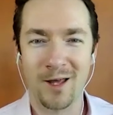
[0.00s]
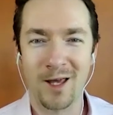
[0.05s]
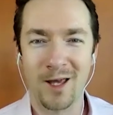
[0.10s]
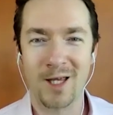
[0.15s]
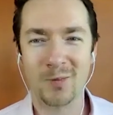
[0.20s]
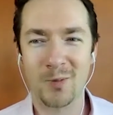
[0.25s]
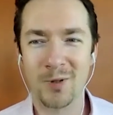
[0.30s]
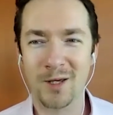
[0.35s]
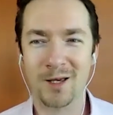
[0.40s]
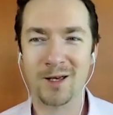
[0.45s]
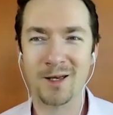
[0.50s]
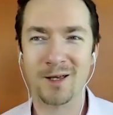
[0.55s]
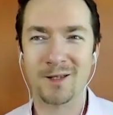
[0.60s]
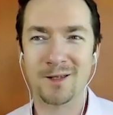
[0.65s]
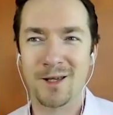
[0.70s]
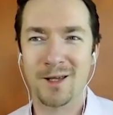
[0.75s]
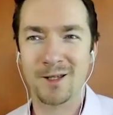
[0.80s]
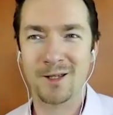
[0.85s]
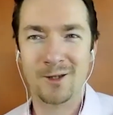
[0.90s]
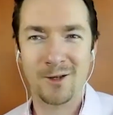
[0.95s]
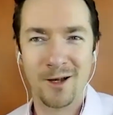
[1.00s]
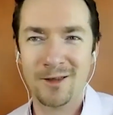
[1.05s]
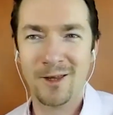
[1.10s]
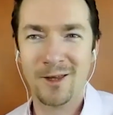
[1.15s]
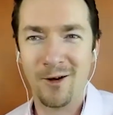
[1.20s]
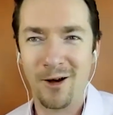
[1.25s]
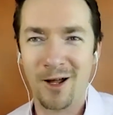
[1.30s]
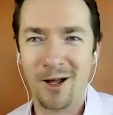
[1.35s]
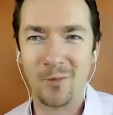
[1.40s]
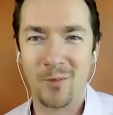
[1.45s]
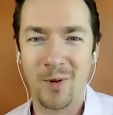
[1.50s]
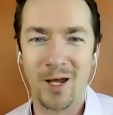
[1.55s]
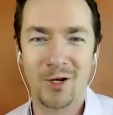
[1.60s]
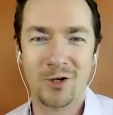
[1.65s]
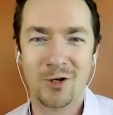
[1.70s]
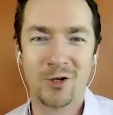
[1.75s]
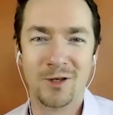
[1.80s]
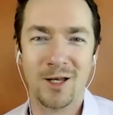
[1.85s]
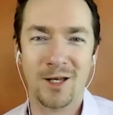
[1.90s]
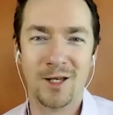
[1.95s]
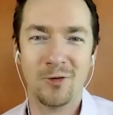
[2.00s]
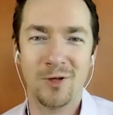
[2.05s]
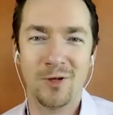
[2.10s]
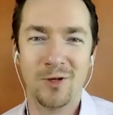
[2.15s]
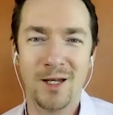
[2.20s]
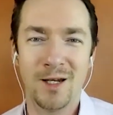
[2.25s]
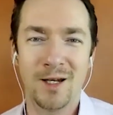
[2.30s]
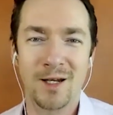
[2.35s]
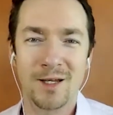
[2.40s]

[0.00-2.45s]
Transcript: It's because it's not the automation that you need.